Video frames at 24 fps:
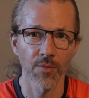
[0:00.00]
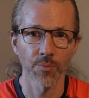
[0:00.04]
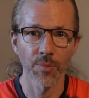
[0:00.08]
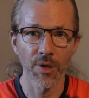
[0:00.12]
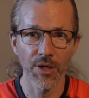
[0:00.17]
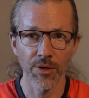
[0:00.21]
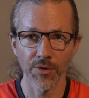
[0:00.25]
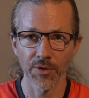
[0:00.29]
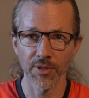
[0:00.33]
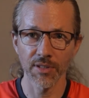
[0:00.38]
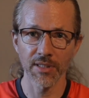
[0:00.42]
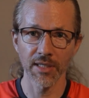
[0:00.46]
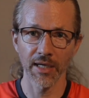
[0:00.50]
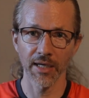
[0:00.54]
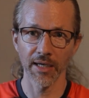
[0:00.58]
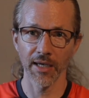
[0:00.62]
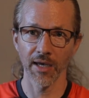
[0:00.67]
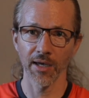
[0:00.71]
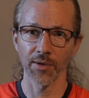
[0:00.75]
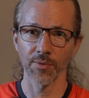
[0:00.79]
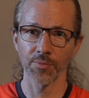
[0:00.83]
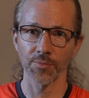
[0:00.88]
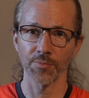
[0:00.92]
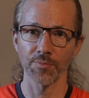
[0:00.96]
because
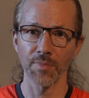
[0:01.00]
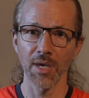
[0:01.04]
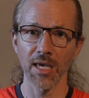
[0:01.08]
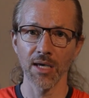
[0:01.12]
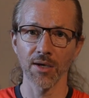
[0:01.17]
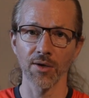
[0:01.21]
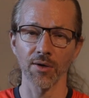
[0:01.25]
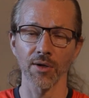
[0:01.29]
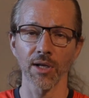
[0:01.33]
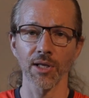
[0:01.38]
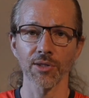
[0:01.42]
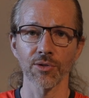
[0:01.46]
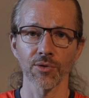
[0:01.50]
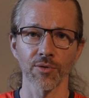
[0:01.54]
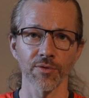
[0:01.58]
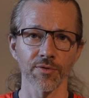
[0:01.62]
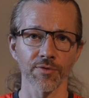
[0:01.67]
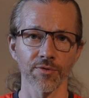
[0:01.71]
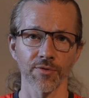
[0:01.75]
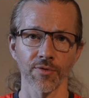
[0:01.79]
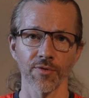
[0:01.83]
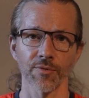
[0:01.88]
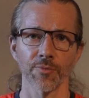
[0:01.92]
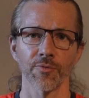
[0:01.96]
I make a lot
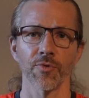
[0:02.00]
of